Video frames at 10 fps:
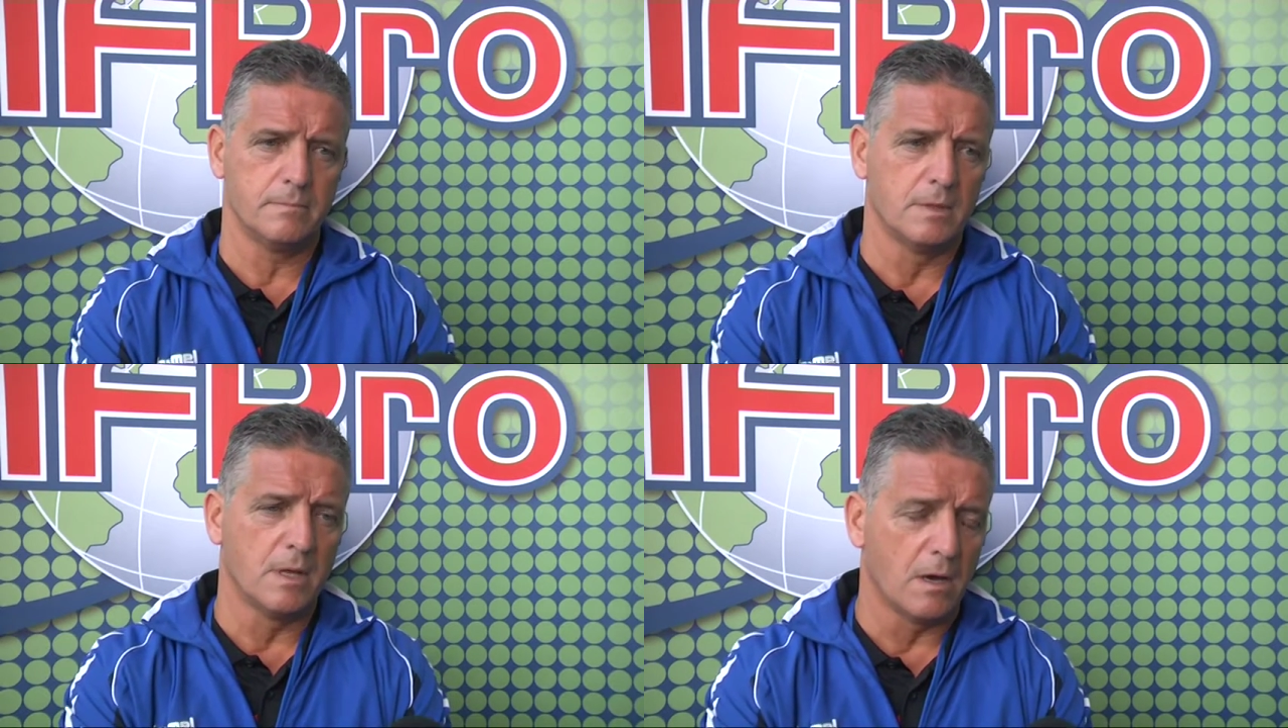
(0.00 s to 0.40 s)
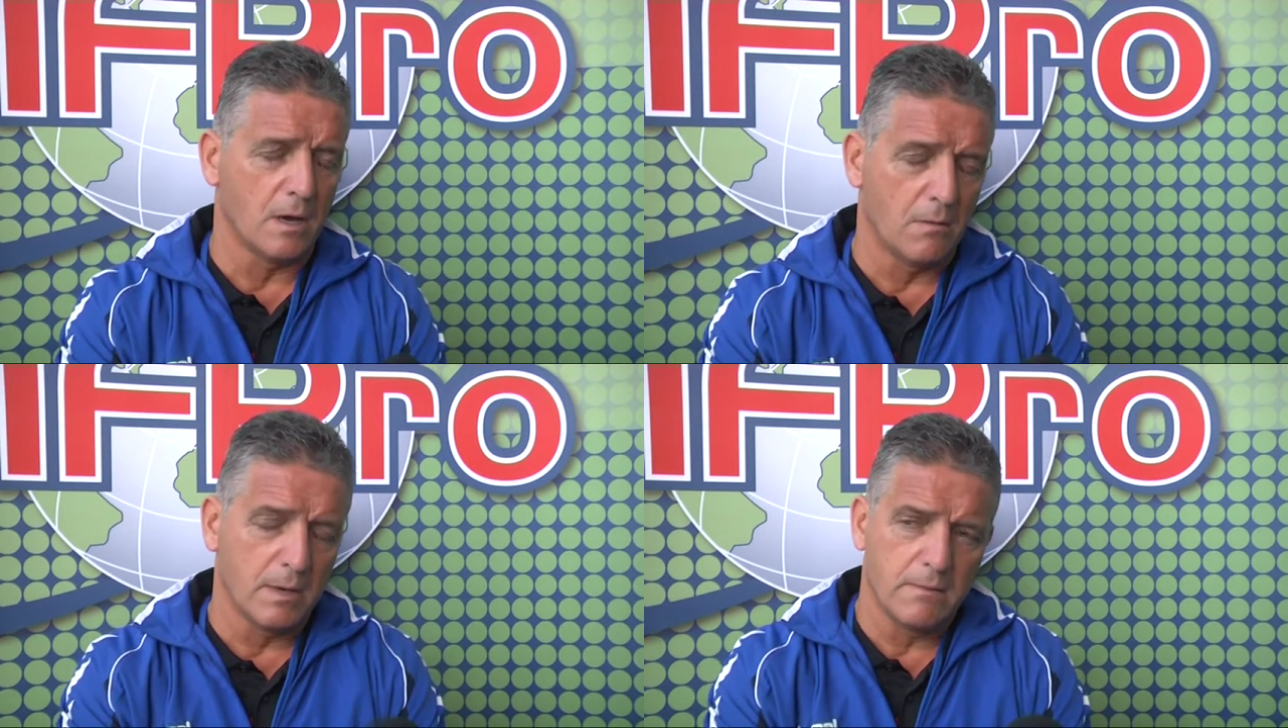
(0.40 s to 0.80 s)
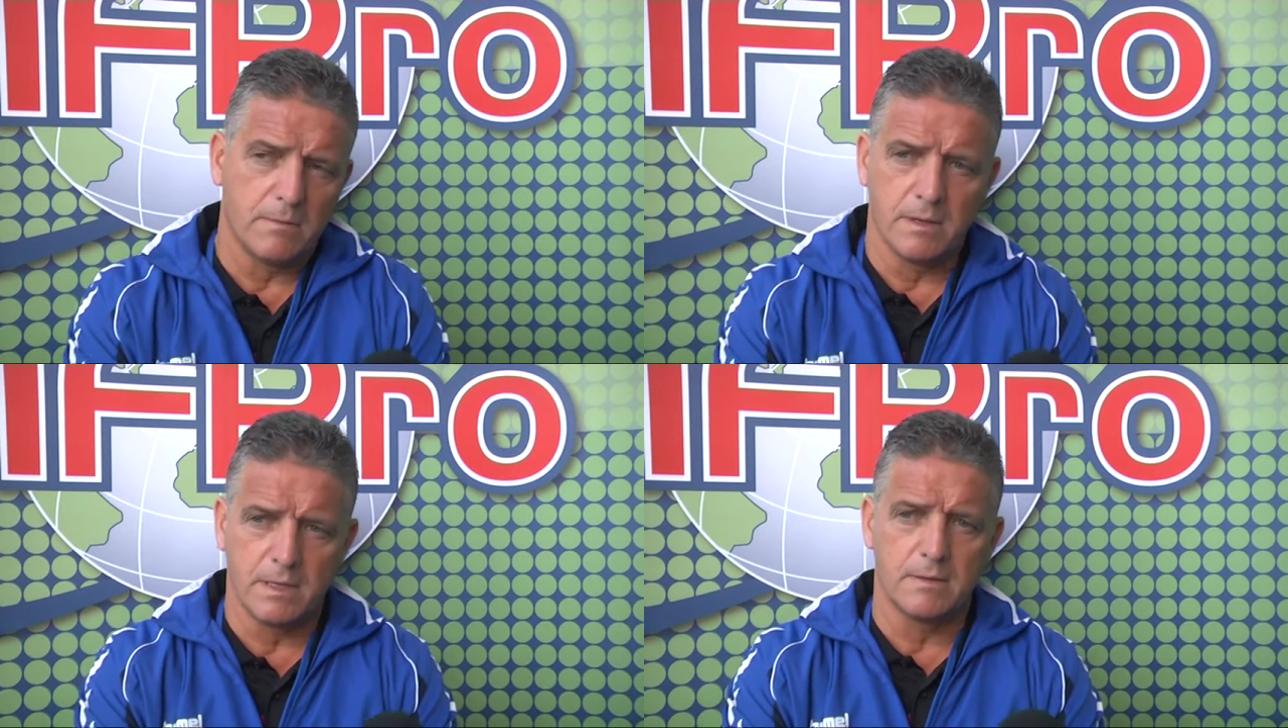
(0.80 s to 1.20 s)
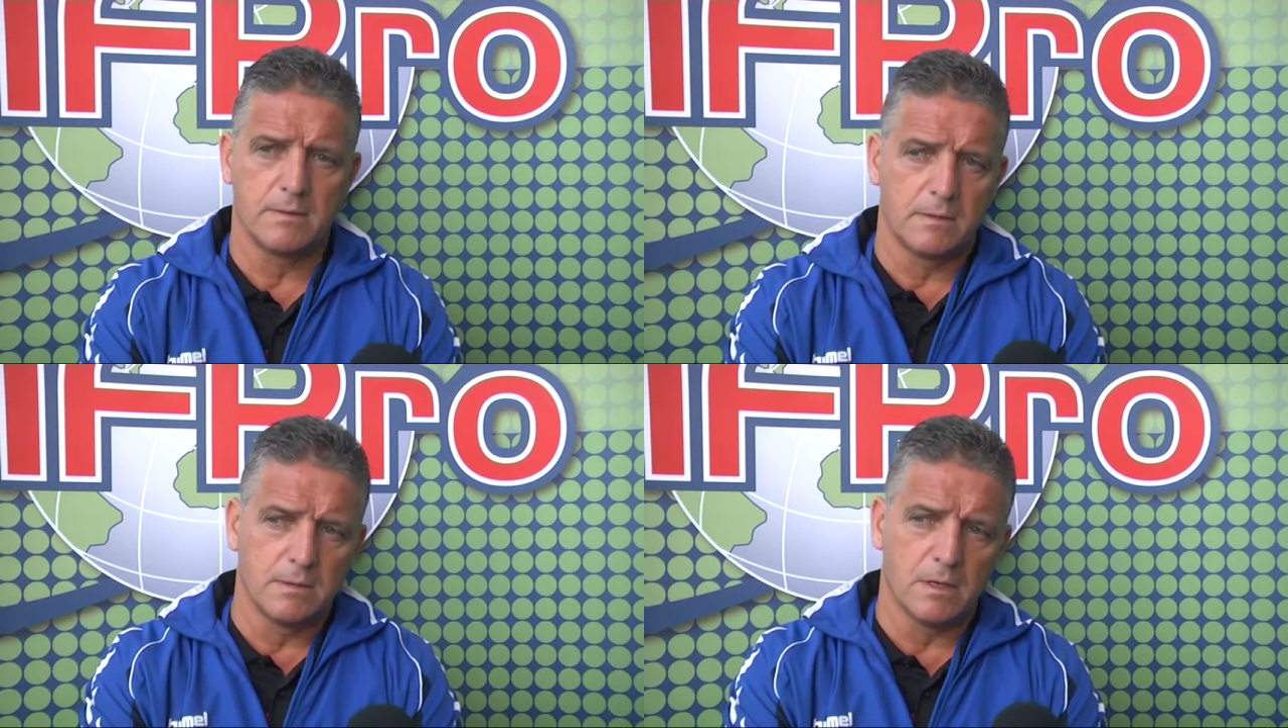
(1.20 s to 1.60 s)
No, we
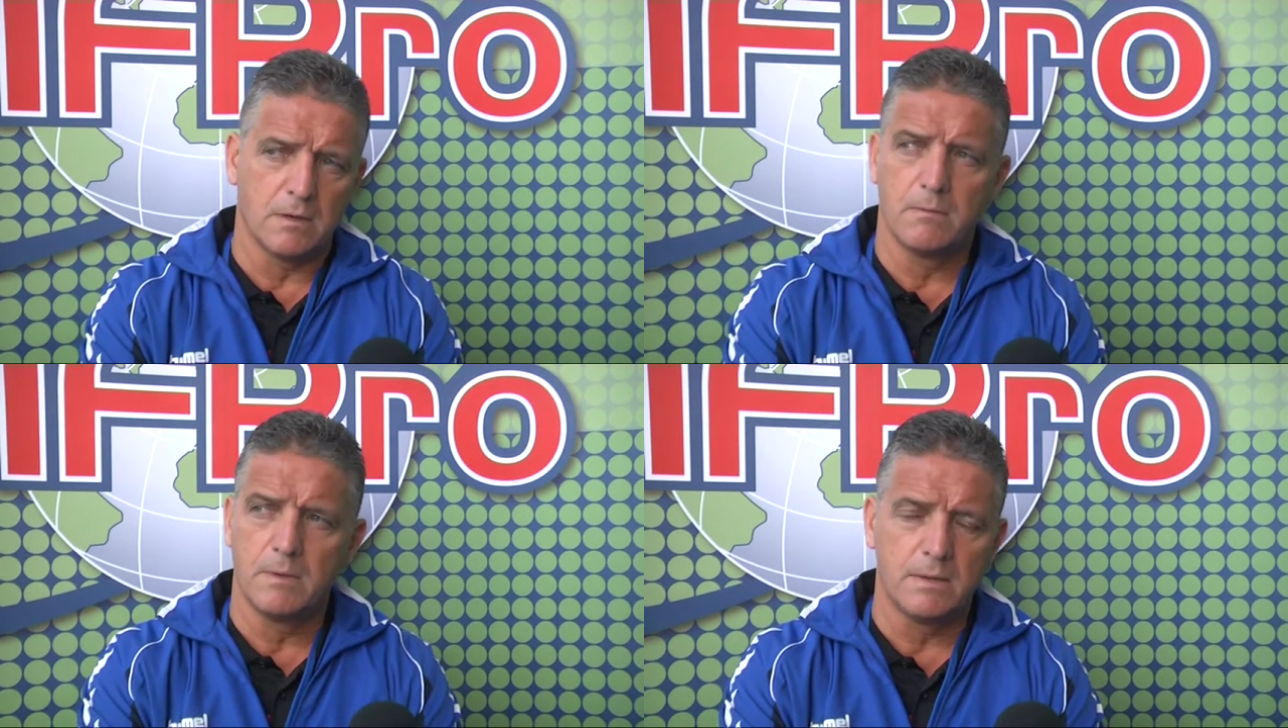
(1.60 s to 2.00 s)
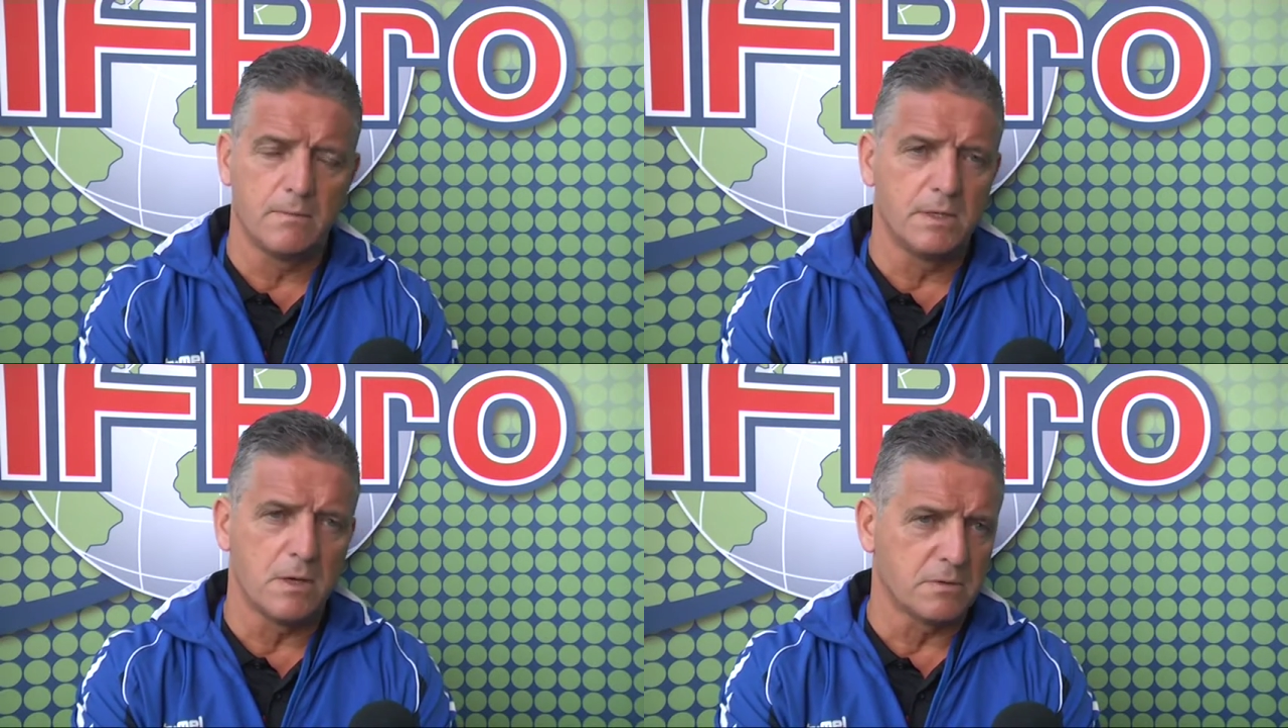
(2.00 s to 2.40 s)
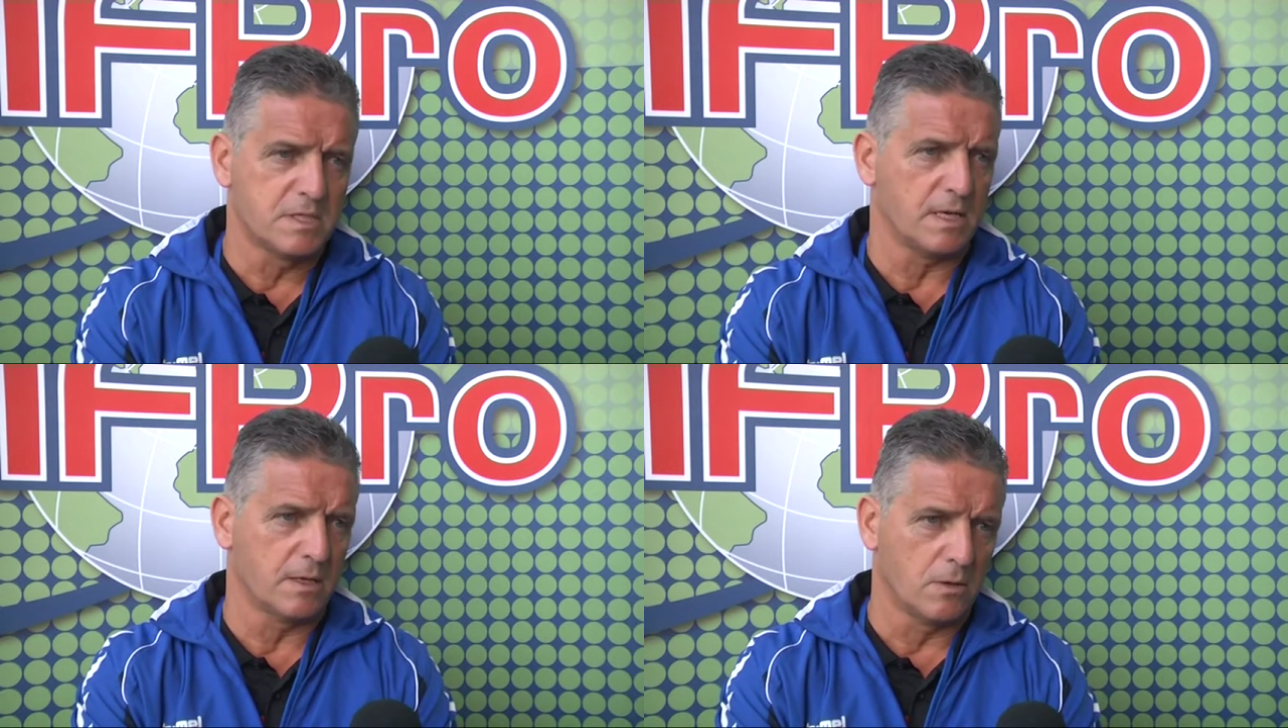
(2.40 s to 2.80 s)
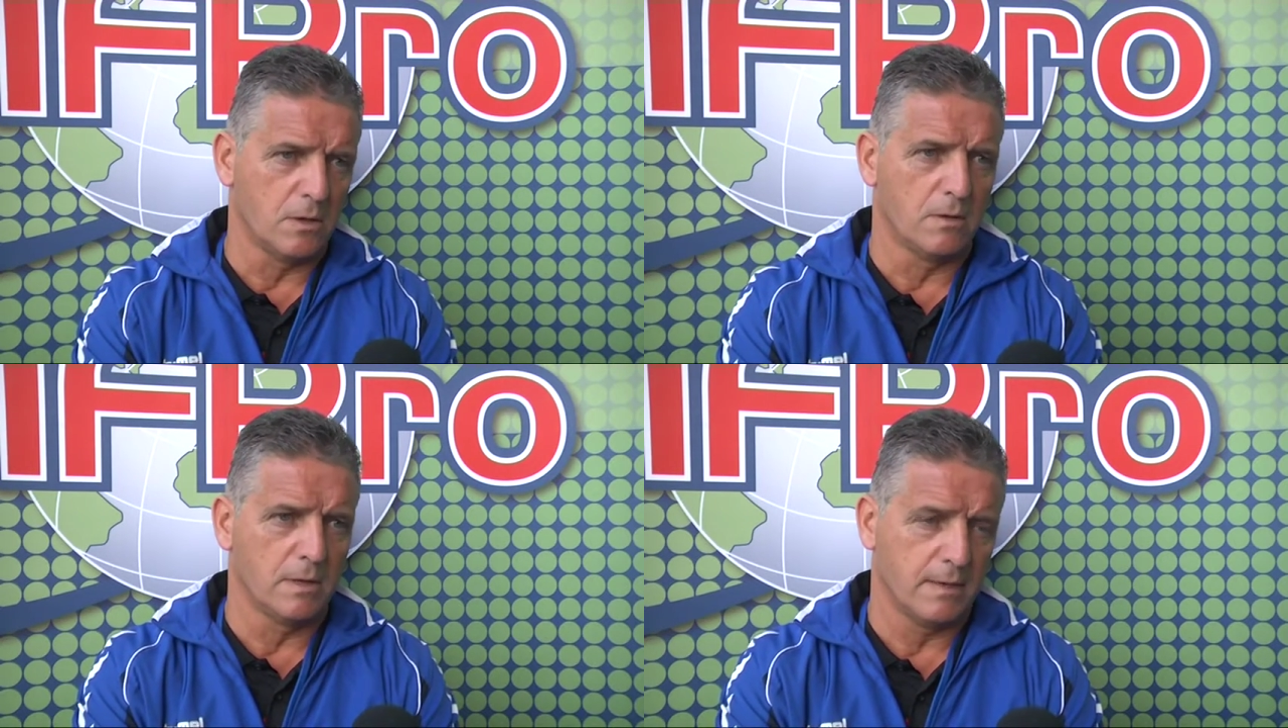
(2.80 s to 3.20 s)
don't set a goal,